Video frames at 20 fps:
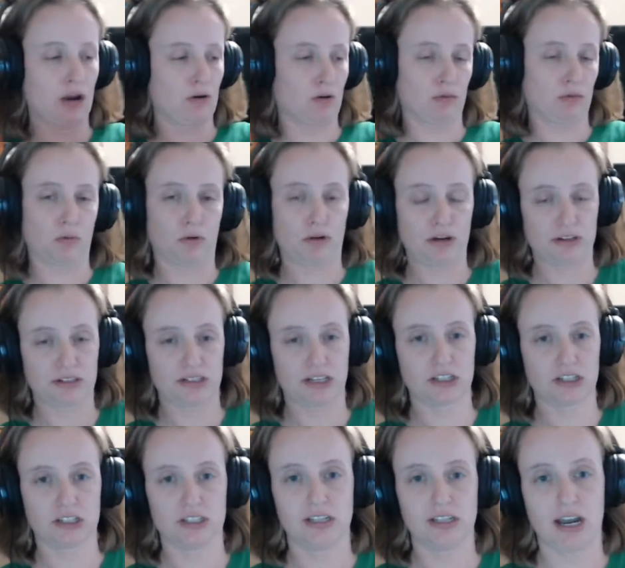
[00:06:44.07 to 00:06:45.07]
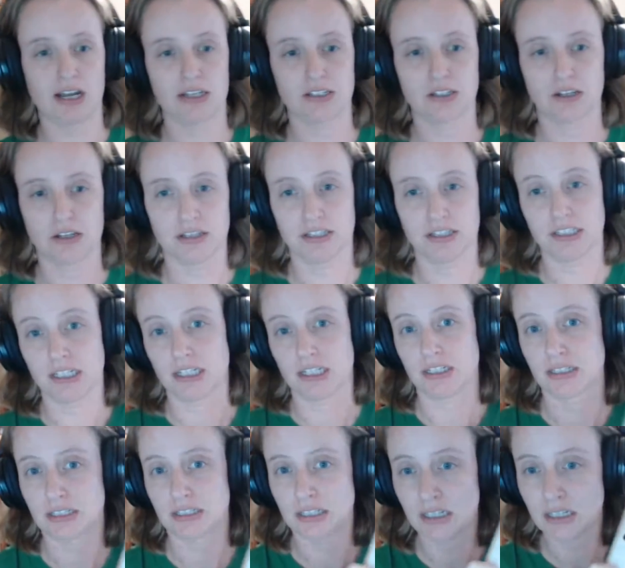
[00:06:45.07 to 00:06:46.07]
Warriors Legends has all the
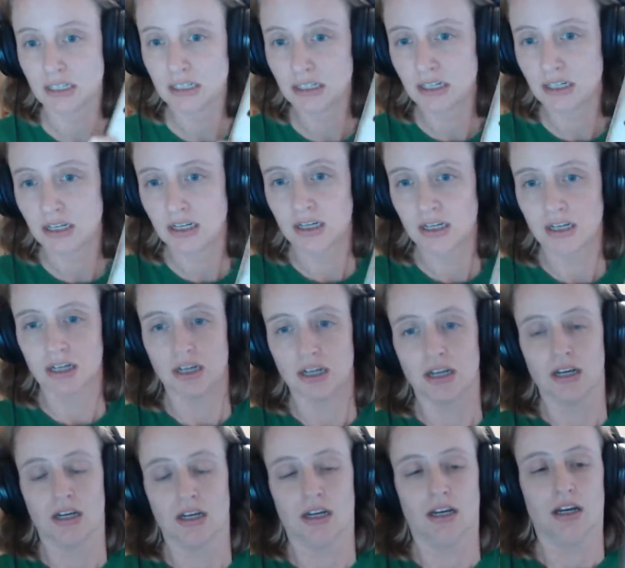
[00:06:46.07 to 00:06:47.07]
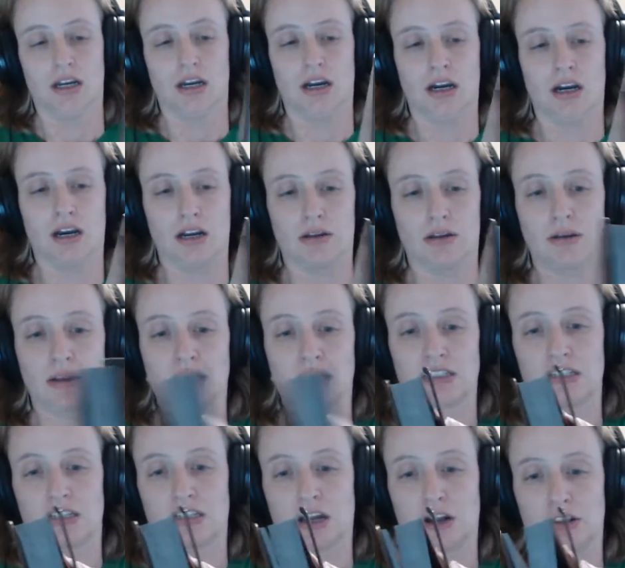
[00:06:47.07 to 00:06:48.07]
DLC, because uh, it's
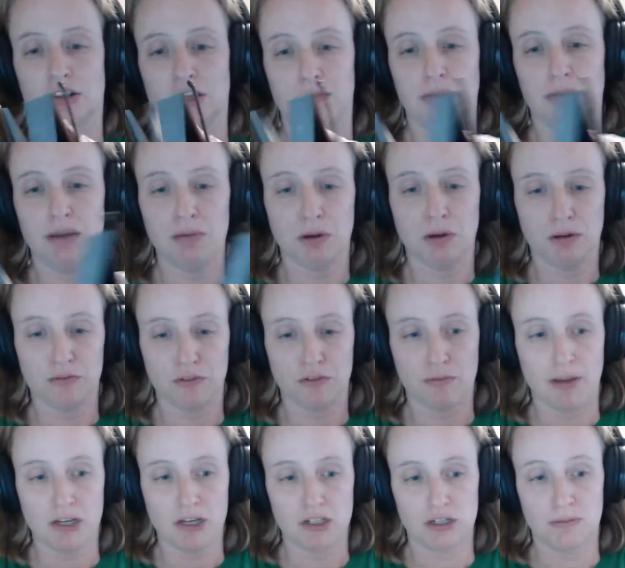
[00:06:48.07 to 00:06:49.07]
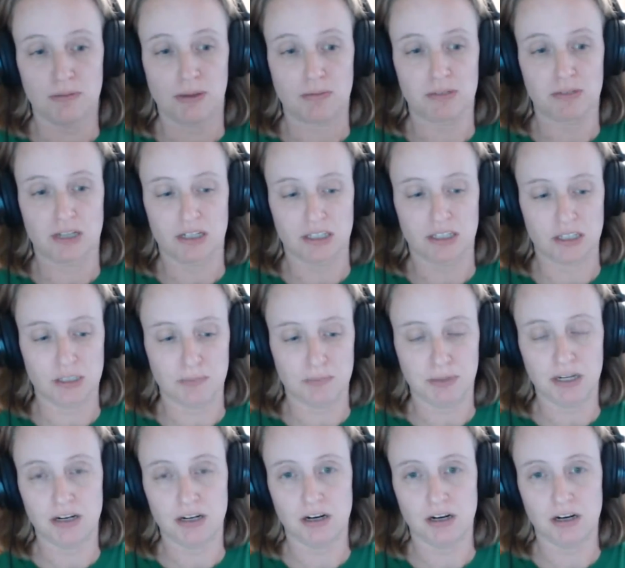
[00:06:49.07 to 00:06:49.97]
got all the amiibo information. Maybe it's because it's bigger.